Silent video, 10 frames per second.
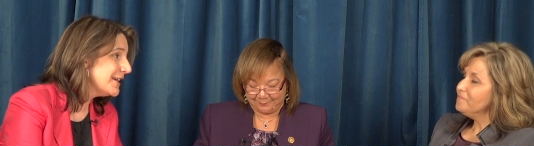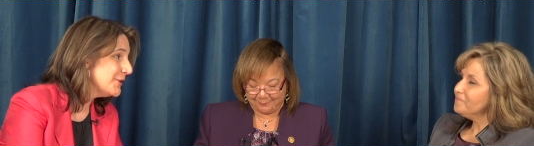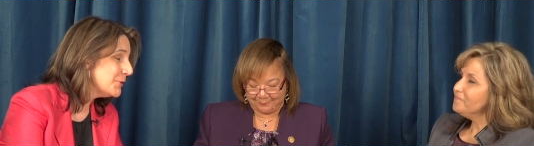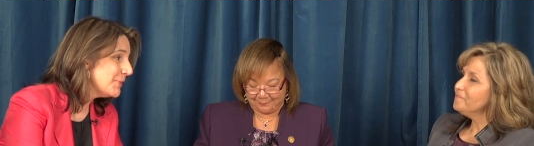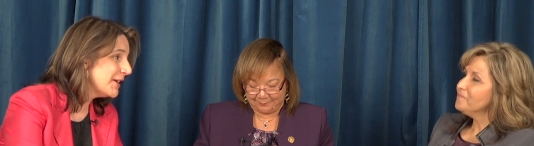
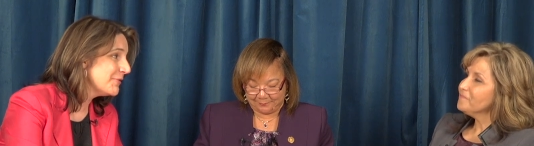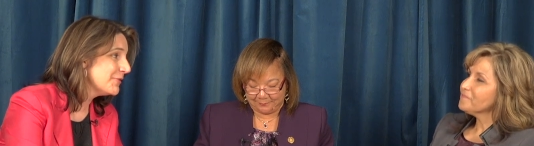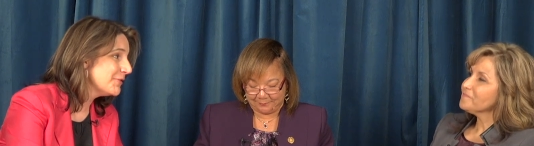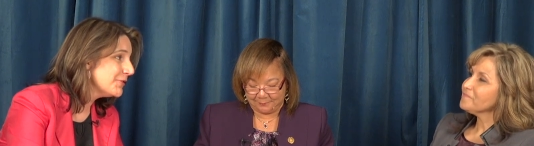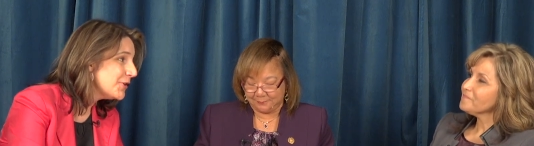Speaker 1: and you're buying
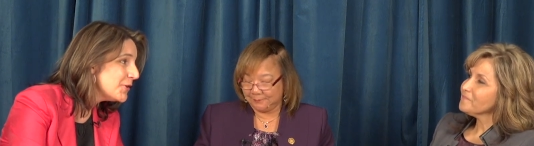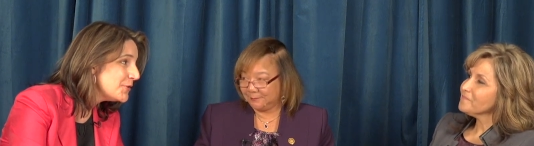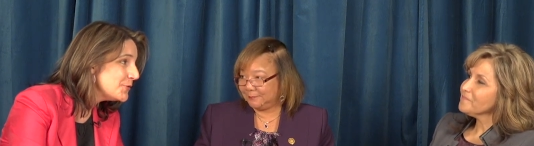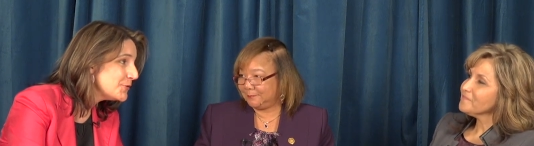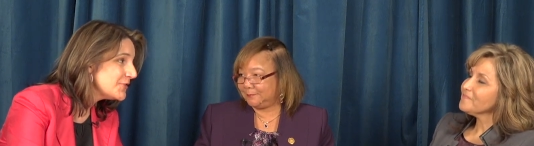one of
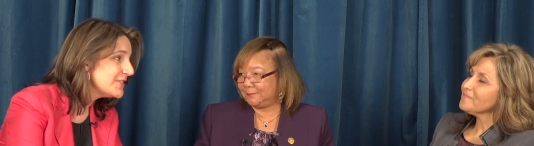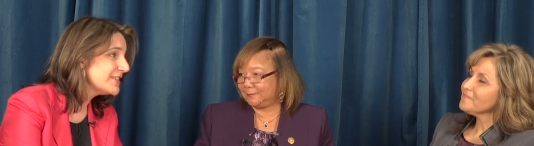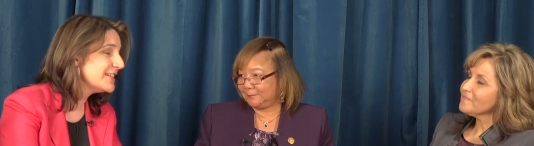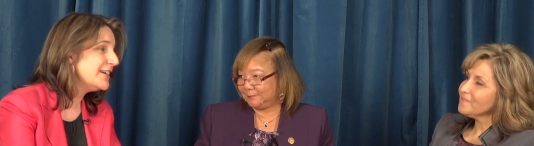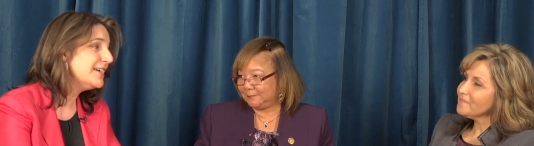those
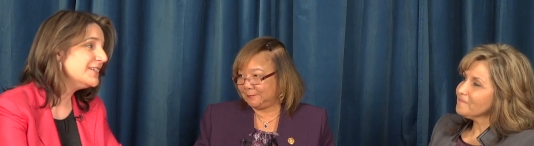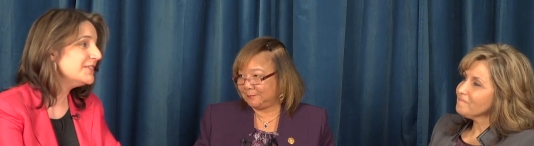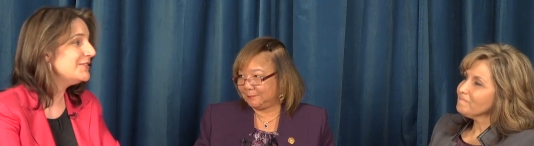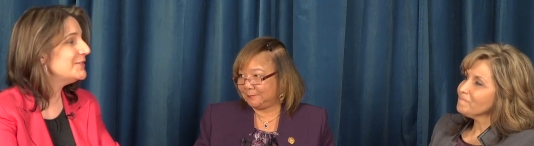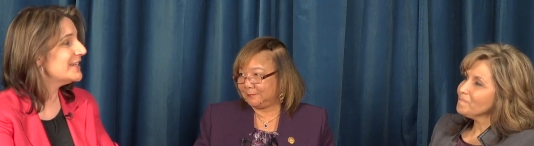the
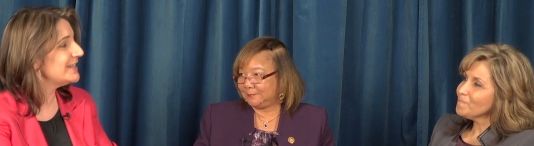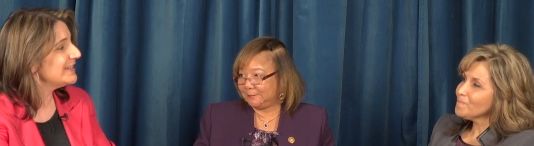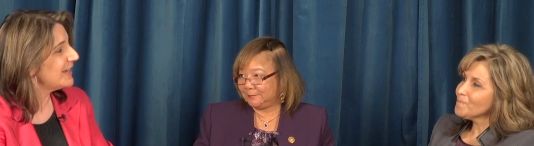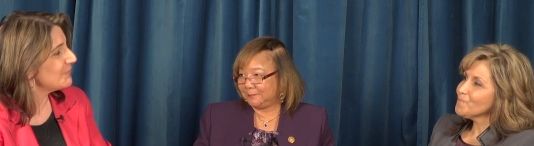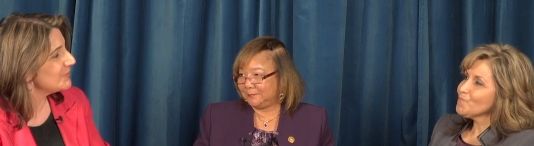odds of you
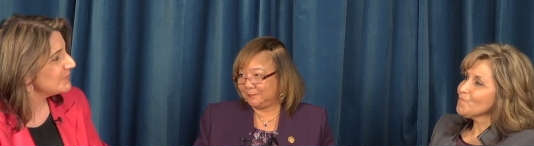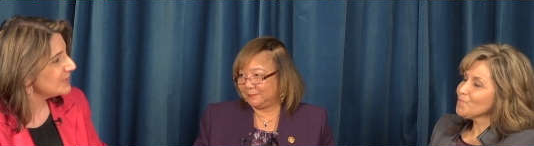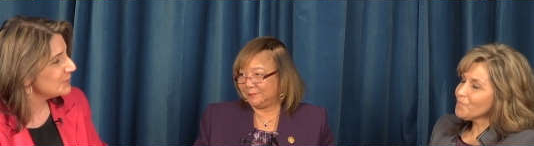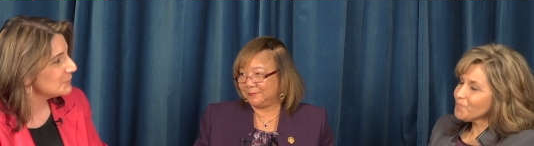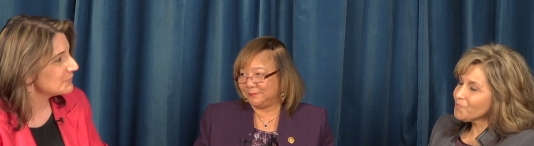getting that
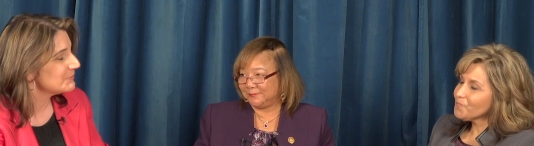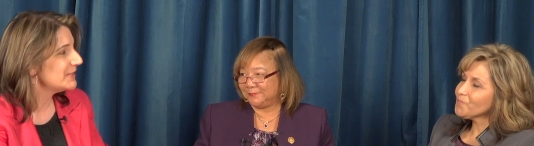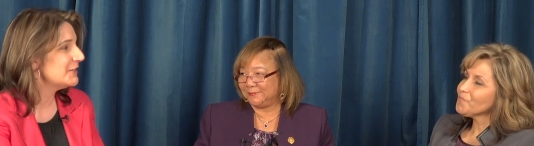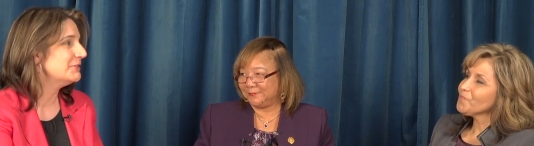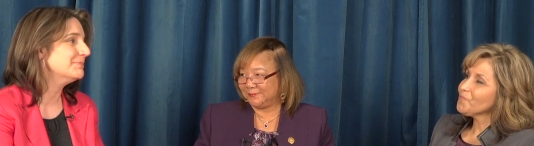15 years from
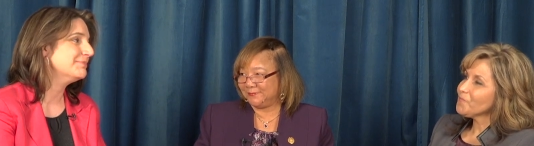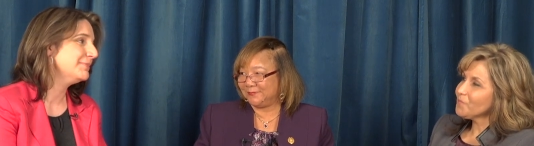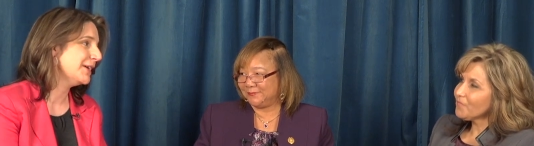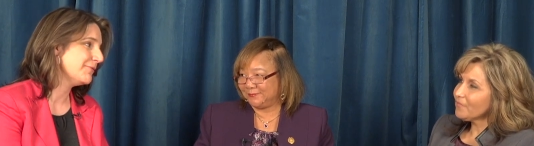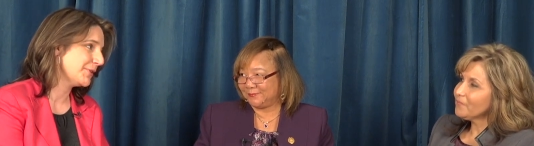now
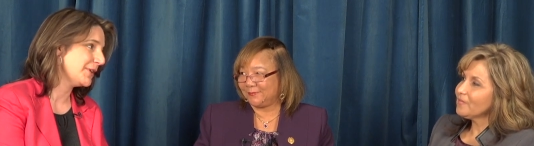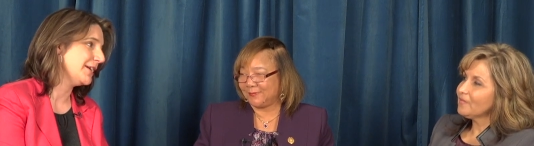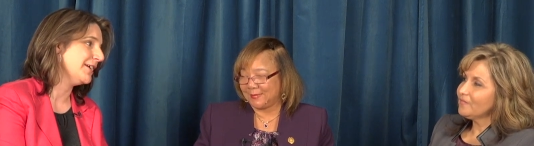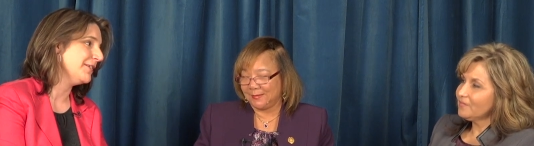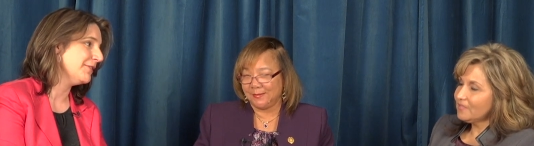not very
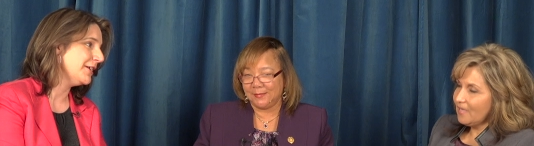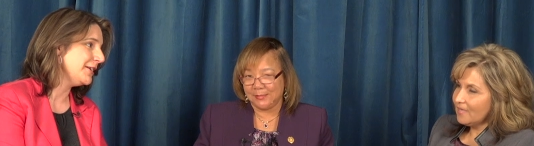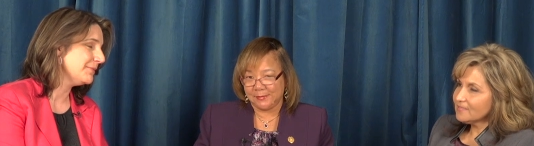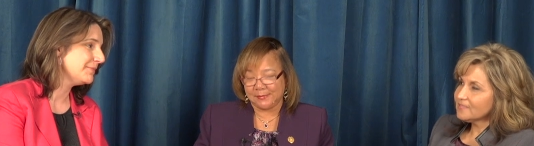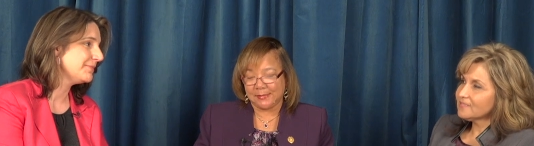high right
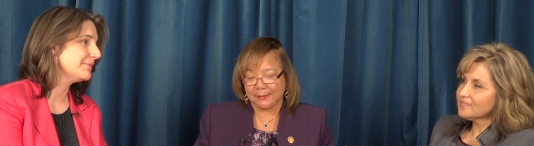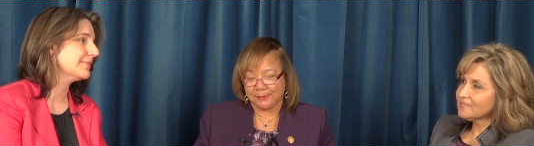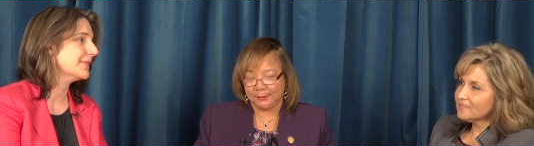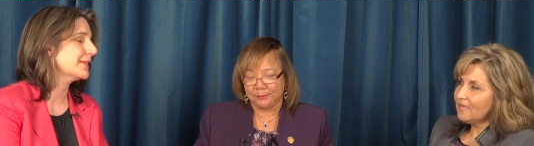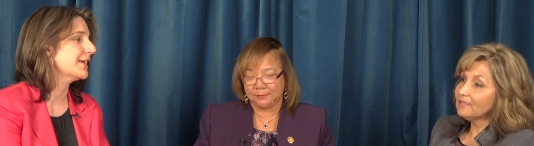yes
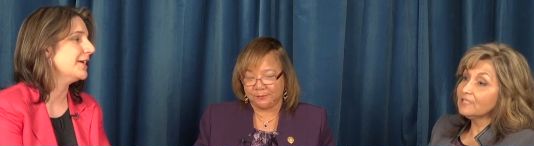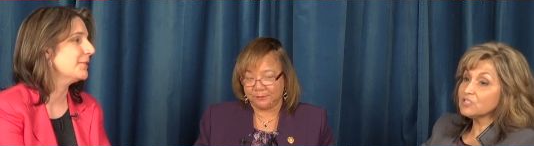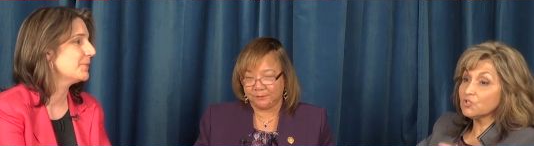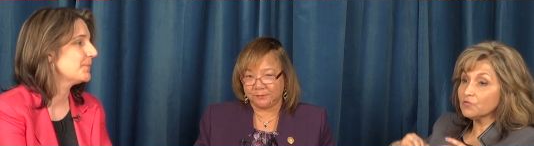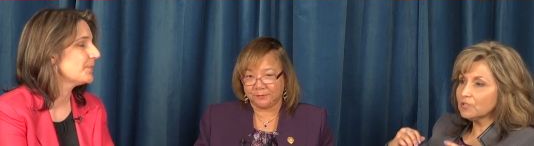
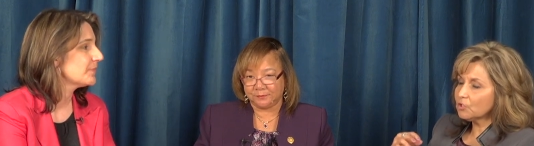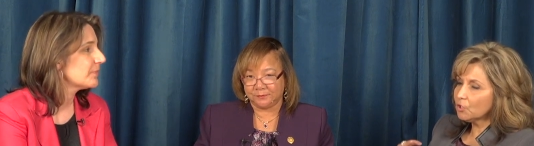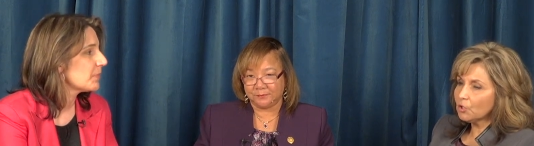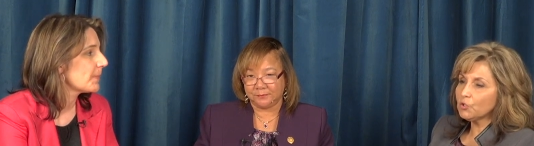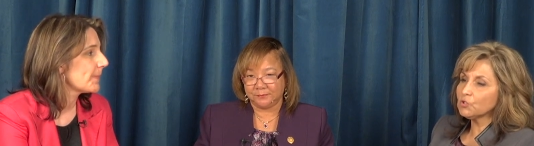
Speaker 2: unless you're
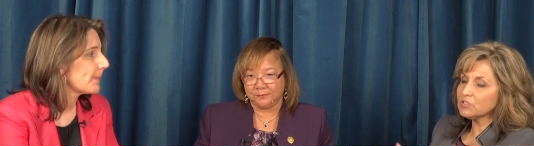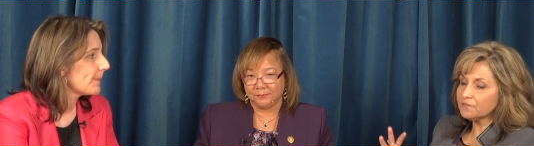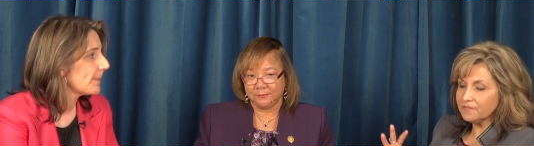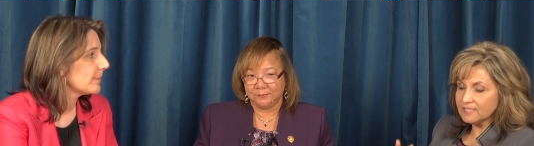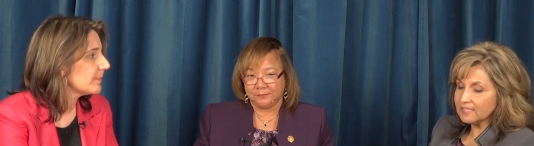you know you're a
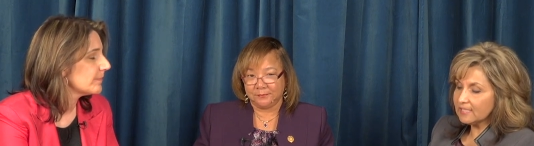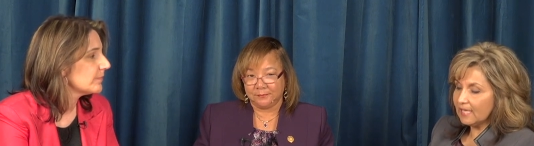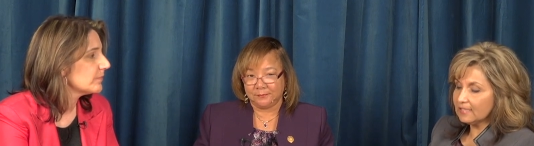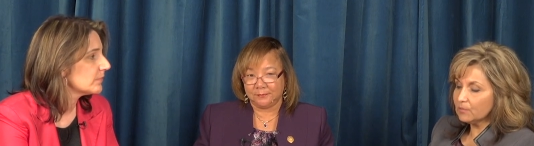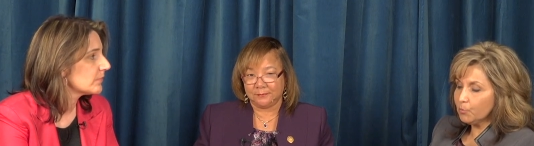
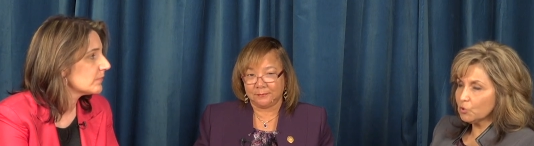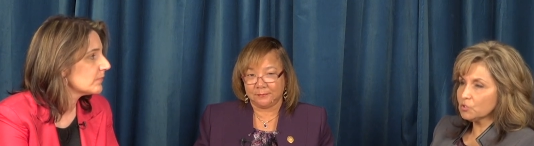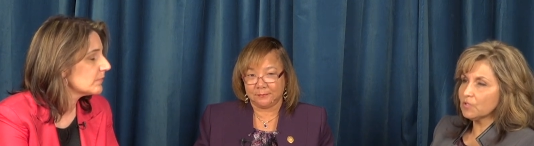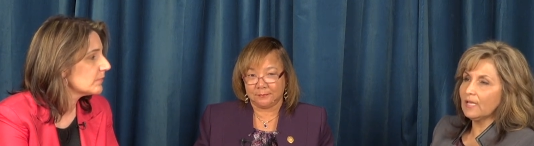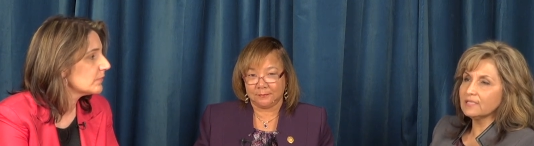sophisticated
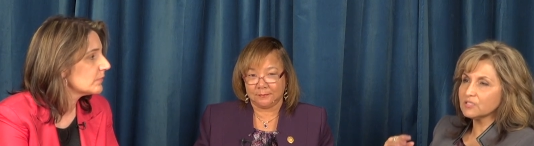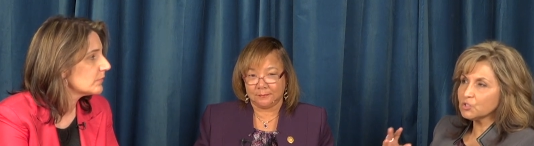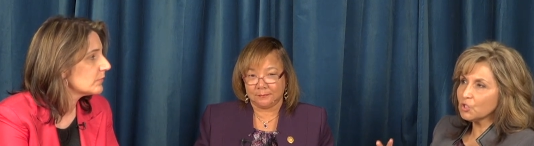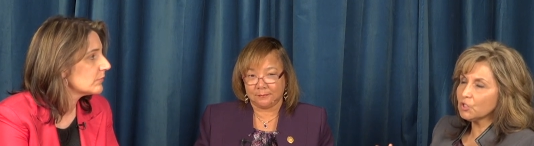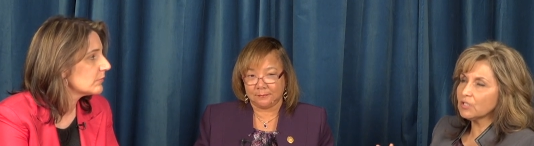person that has
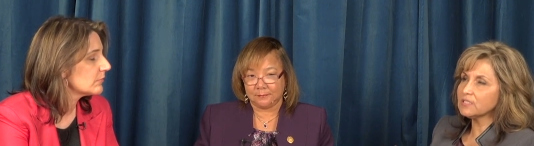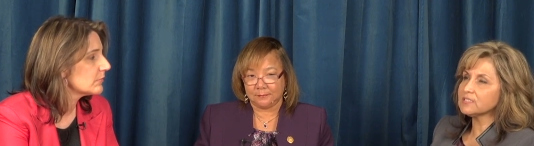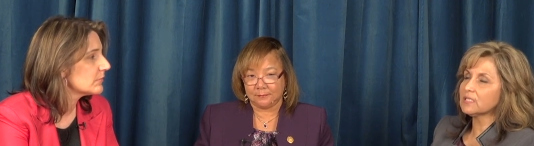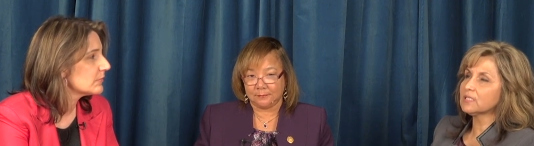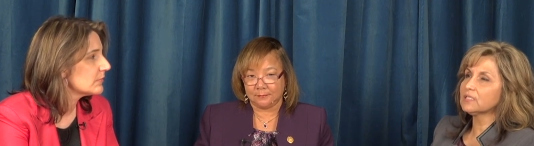
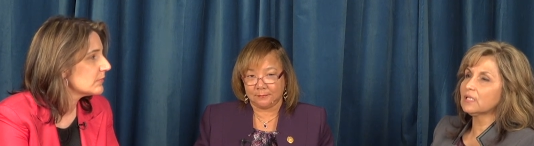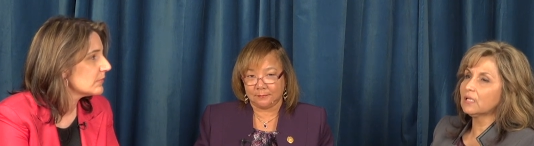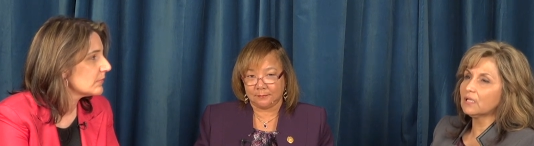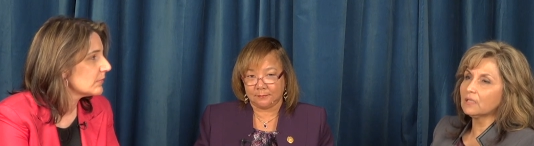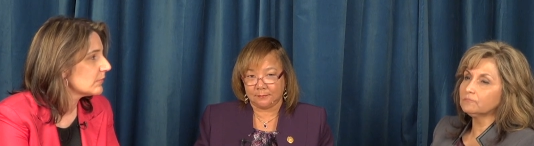attorneys and
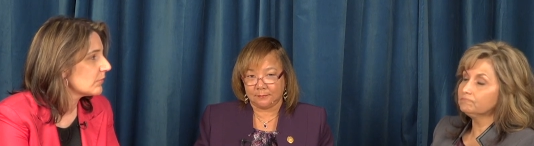uh,